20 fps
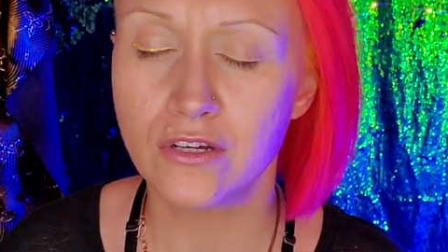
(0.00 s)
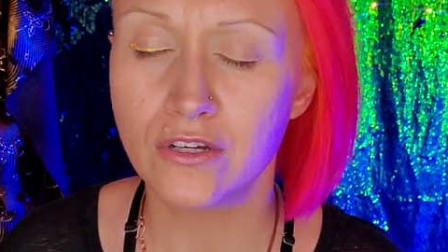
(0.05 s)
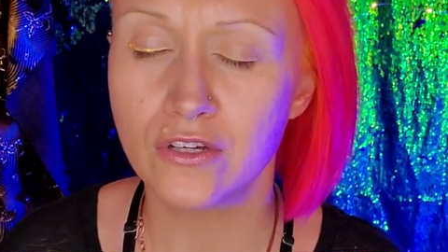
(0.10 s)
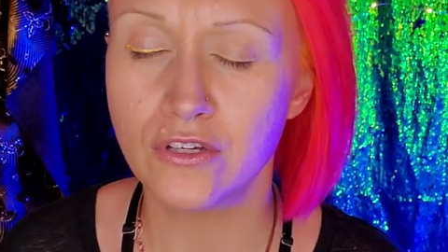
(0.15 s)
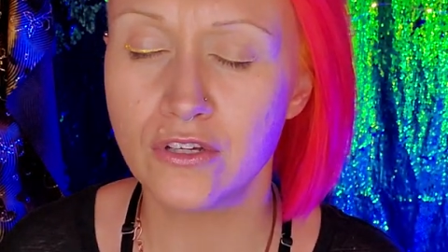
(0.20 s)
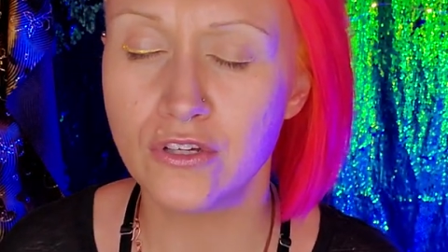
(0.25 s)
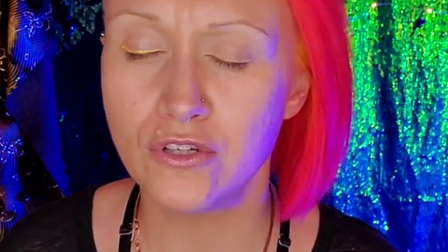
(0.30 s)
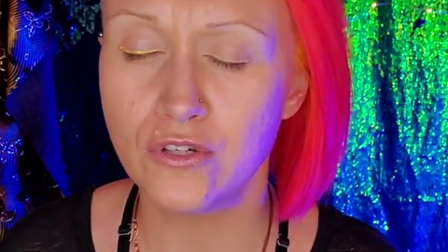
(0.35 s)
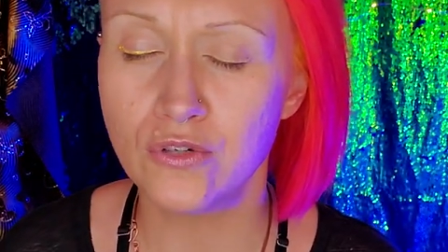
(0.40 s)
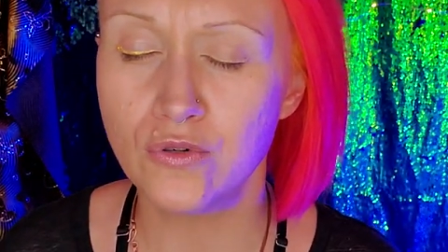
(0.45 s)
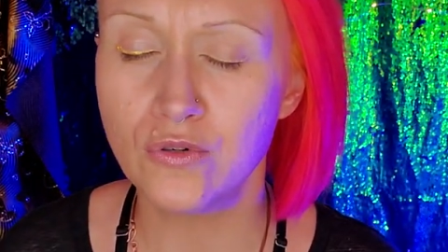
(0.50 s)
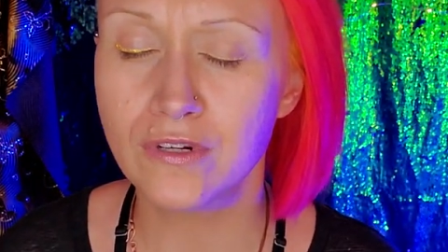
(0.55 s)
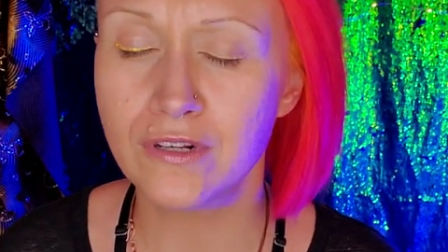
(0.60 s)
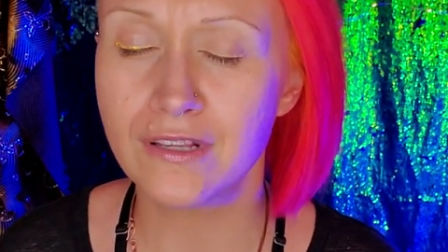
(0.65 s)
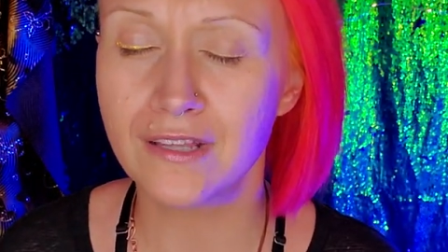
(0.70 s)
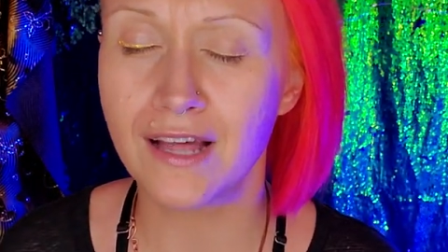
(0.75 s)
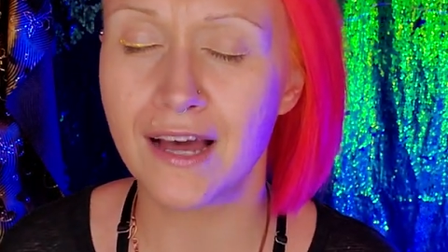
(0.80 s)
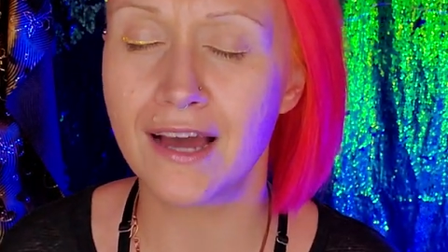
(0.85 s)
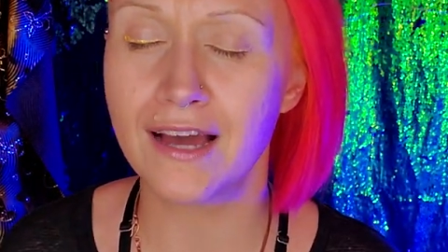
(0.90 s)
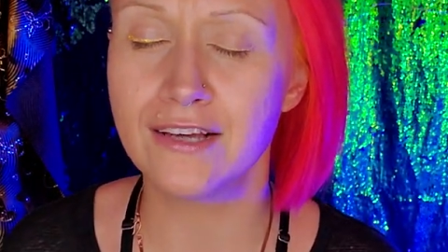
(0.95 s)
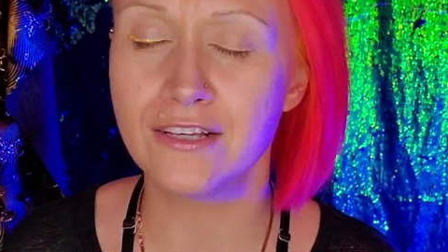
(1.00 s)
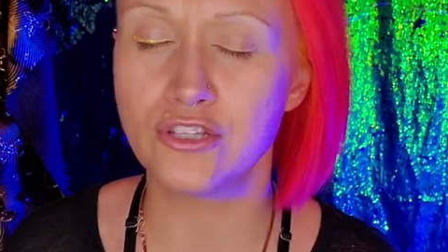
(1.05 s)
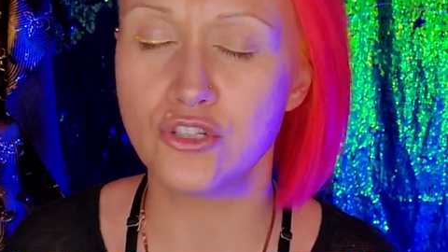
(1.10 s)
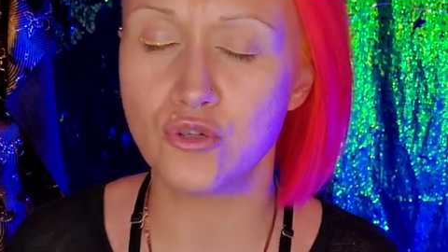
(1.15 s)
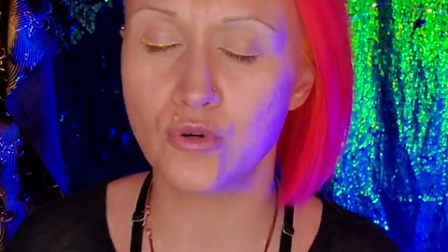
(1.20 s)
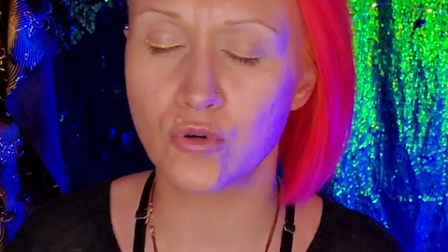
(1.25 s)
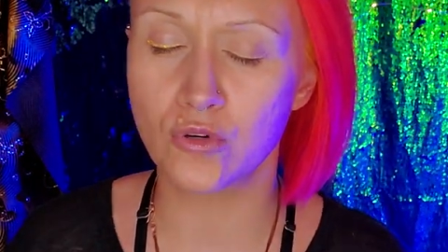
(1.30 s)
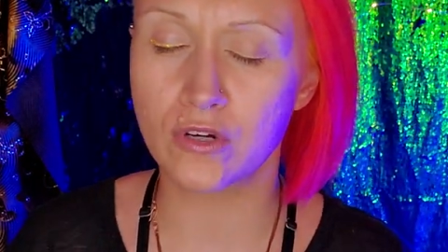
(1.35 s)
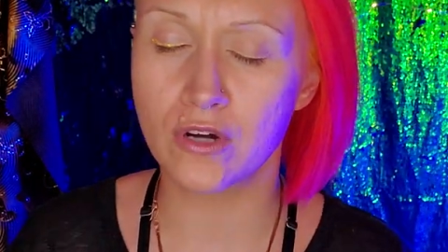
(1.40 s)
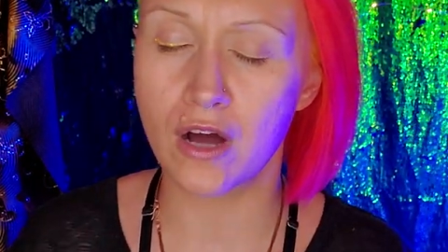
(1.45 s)
utilize
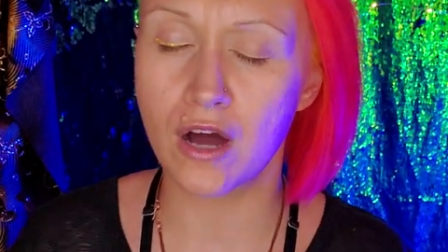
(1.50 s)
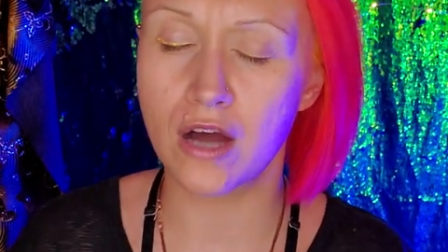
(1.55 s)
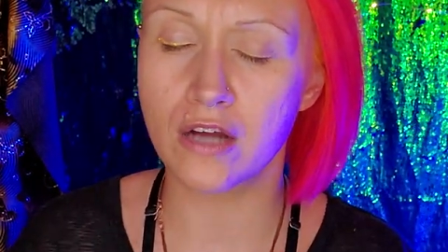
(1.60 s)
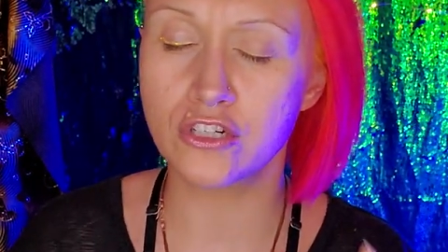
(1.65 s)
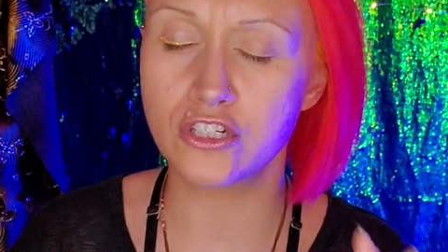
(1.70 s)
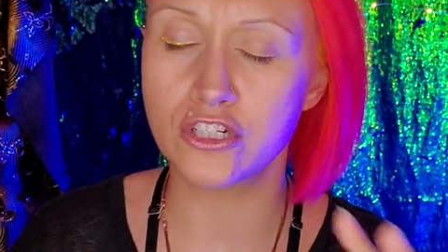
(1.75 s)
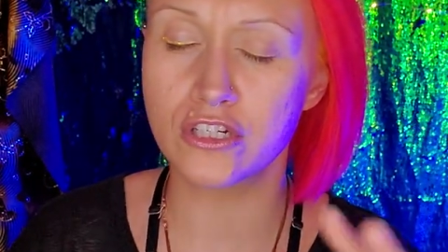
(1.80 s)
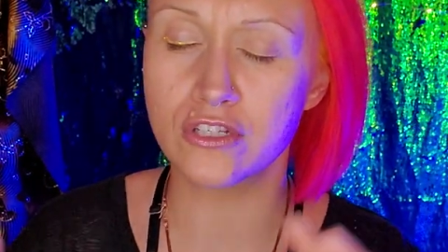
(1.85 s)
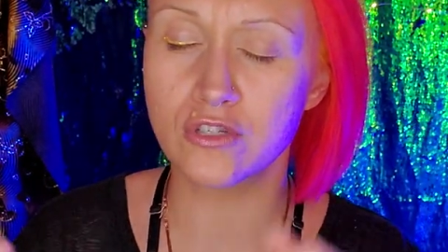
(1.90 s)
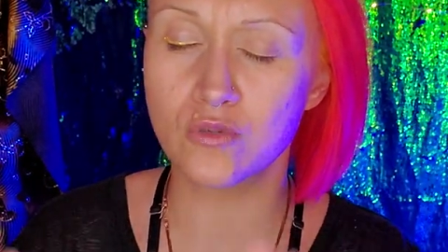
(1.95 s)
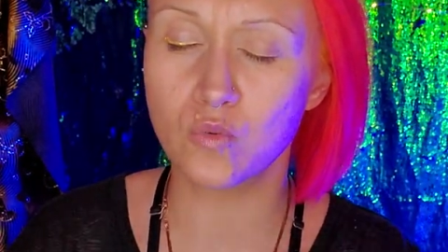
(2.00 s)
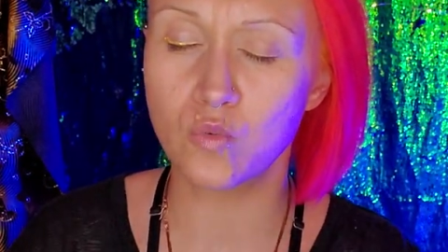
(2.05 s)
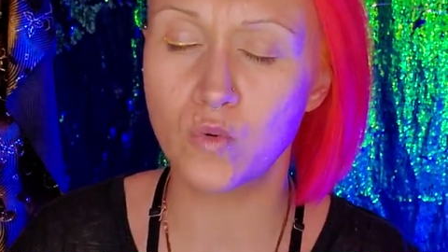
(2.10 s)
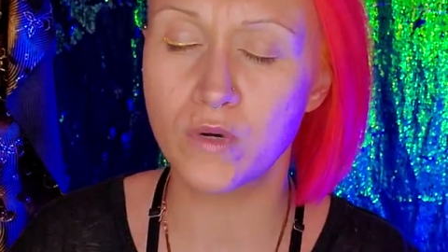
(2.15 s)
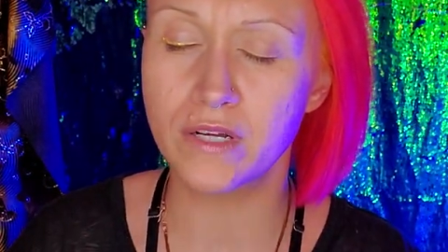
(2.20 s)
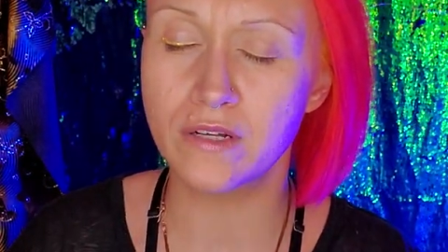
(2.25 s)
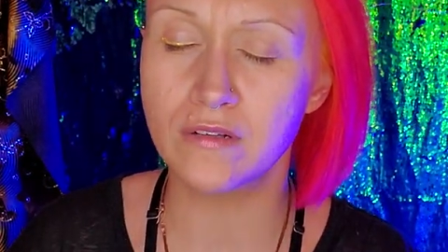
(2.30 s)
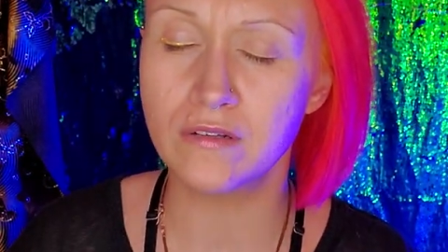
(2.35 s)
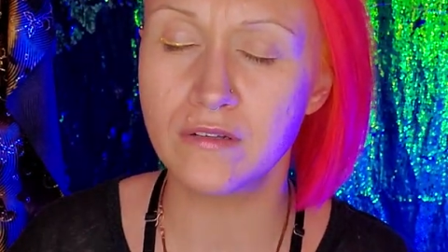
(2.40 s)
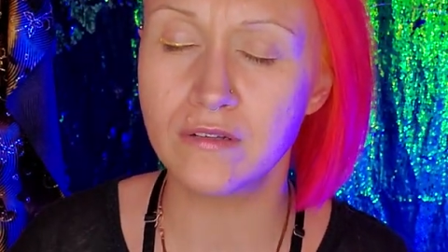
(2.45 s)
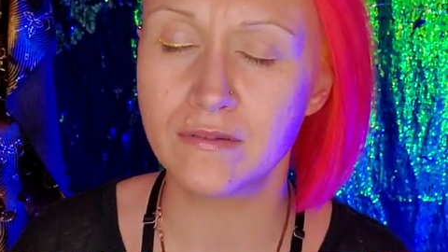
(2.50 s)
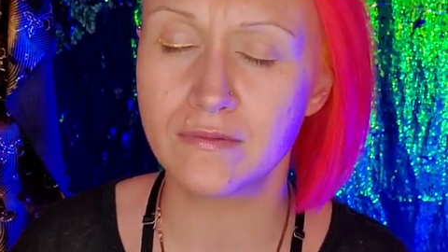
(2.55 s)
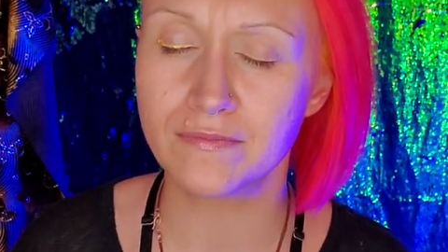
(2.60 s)
your conscious will